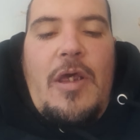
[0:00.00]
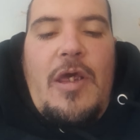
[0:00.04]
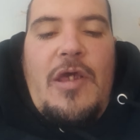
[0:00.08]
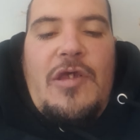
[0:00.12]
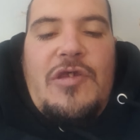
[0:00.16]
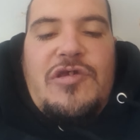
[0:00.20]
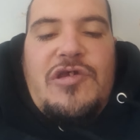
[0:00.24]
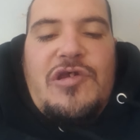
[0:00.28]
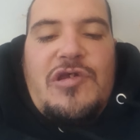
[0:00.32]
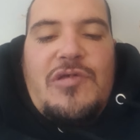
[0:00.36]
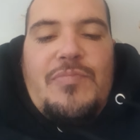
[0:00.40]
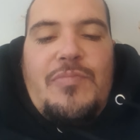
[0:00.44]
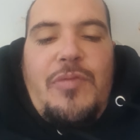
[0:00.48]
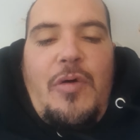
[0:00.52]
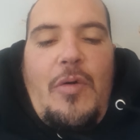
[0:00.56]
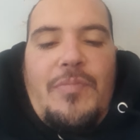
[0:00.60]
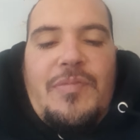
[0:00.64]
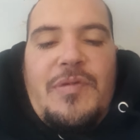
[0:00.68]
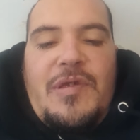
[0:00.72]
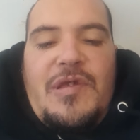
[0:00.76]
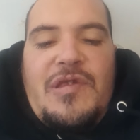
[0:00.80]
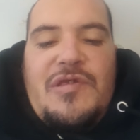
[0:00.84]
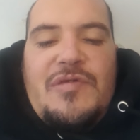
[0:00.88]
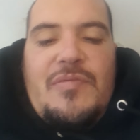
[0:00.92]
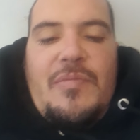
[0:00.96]
it's just
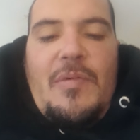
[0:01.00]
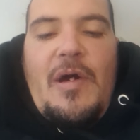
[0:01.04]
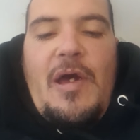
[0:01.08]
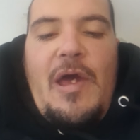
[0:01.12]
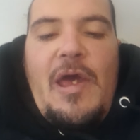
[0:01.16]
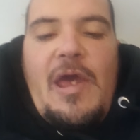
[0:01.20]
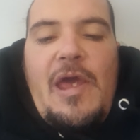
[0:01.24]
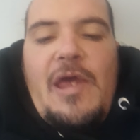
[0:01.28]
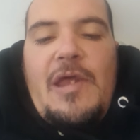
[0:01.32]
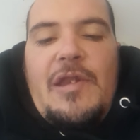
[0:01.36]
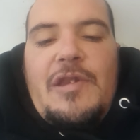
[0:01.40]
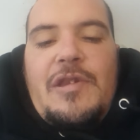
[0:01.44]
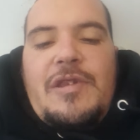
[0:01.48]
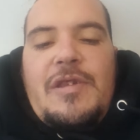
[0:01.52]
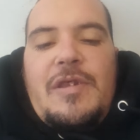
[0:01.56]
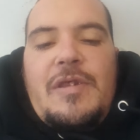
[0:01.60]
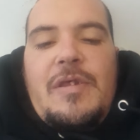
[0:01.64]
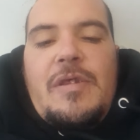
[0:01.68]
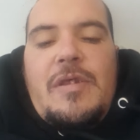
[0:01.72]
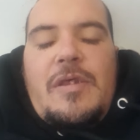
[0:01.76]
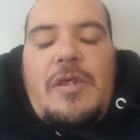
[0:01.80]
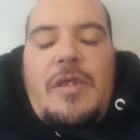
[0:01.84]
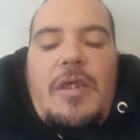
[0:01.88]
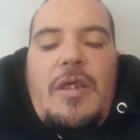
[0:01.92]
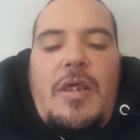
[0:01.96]
popped into my head,
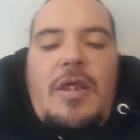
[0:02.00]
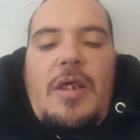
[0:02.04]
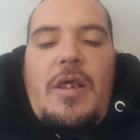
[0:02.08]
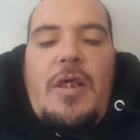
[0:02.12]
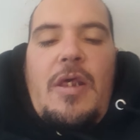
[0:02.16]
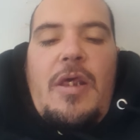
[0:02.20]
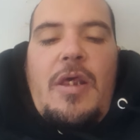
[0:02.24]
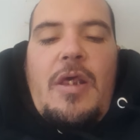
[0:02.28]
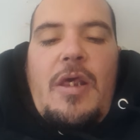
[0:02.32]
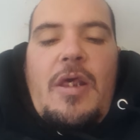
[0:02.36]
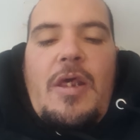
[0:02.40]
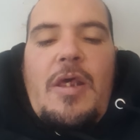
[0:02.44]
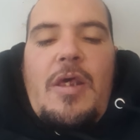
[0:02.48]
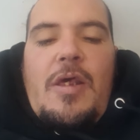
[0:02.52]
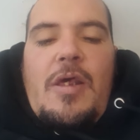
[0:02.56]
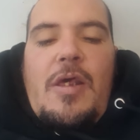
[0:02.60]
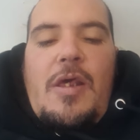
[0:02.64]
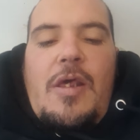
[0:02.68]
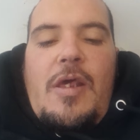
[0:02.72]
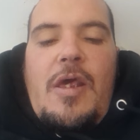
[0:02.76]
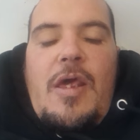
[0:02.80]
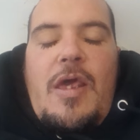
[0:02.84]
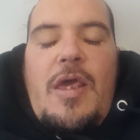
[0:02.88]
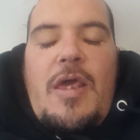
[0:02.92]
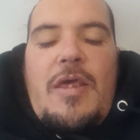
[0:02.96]

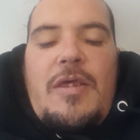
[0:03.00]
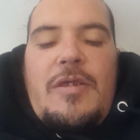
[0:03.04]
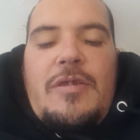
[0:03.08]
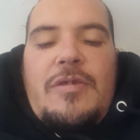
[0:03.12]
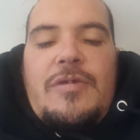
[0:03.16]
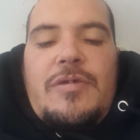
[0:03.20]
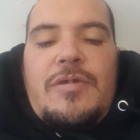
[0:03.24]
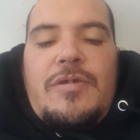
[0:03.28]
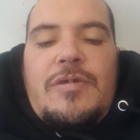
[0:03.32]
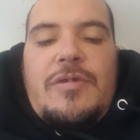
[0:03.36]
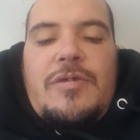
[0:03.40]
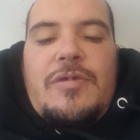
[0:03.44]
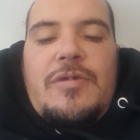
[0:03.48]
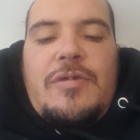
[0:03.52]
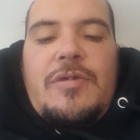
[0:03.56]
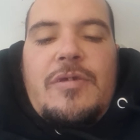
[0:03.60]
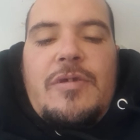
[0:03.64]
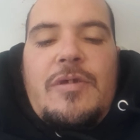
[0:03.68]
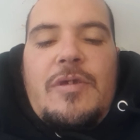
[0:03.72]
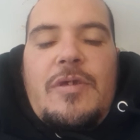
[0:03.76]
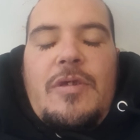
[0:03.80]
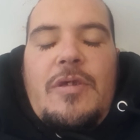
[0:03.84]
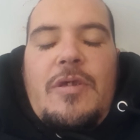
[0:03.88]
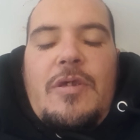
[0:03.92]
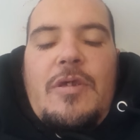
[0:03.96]
is,
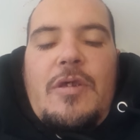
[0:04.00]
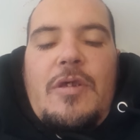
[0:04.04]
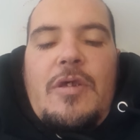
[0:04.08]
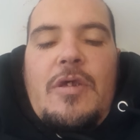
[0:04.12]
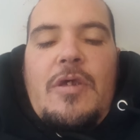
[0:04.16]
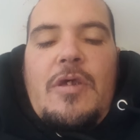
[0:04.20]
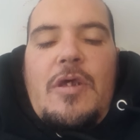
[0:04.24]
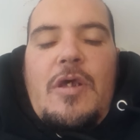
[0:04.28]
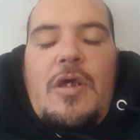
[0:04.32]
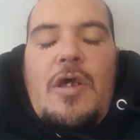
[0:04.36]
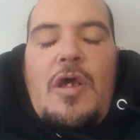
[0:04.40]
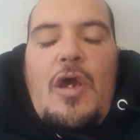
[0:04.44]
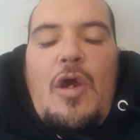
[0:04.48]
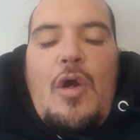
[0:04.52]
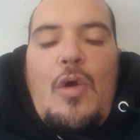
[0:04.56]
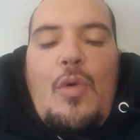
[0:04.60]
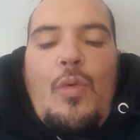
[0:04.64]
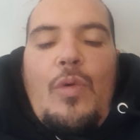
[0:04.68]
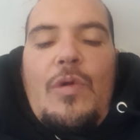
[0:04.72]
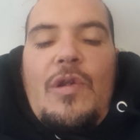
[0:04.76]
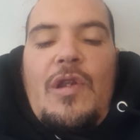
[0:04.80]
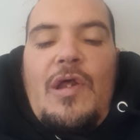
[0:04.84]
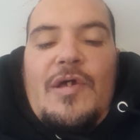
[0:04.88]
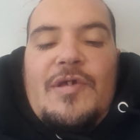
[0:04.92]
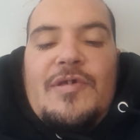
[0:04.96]

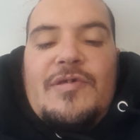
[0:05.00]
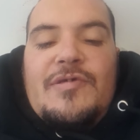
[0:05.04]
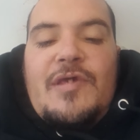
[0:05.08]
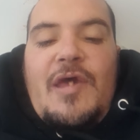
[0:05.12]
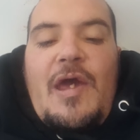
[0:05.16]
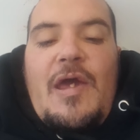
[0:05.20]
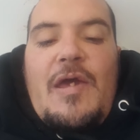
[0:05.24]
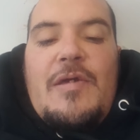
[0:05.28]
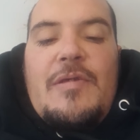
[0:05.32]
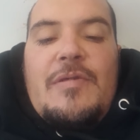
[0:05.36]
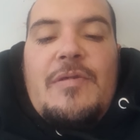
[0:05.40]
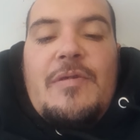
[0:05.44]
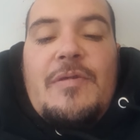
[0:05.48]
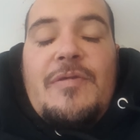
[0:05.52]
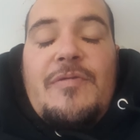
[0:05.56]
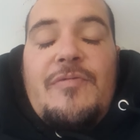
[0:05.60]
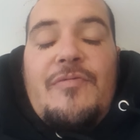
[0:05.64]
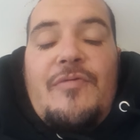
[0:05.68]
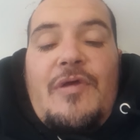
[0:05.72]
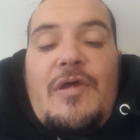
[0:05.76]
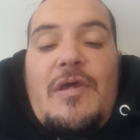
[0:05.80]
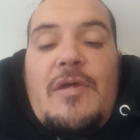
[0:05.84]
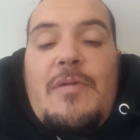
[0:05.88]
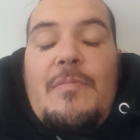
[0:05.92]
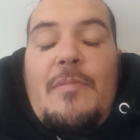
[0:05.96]
well, I say the
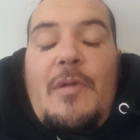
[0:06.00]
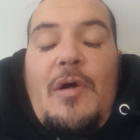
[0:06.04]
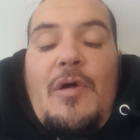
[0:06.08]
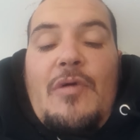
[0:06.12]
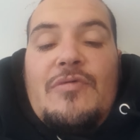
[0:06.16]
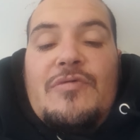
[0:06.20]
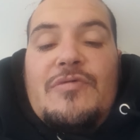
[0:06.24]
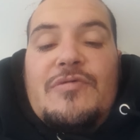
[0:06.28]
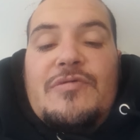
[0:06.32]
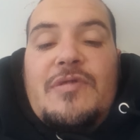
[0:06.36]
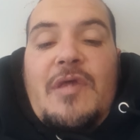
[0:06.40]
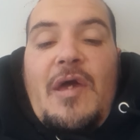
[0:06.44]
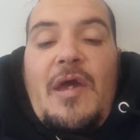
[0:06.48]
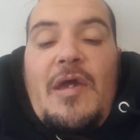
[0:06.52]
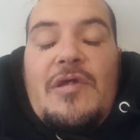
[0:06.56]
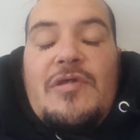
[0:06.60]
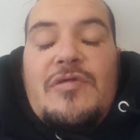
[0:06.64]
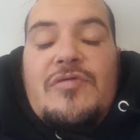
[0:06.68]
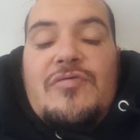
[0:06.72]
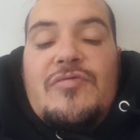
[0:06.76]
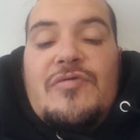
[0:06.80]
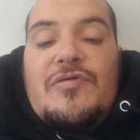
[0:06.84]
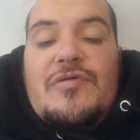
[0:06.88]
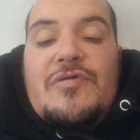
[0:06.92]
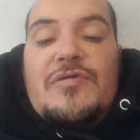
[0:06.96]
three most
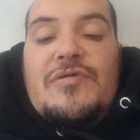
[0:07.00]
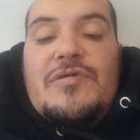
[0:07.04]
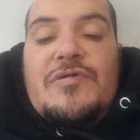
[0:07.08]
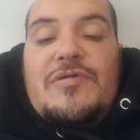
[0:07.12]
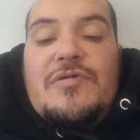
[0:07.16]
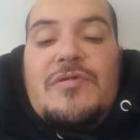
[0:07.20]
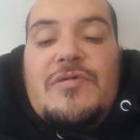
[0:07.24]
dangerous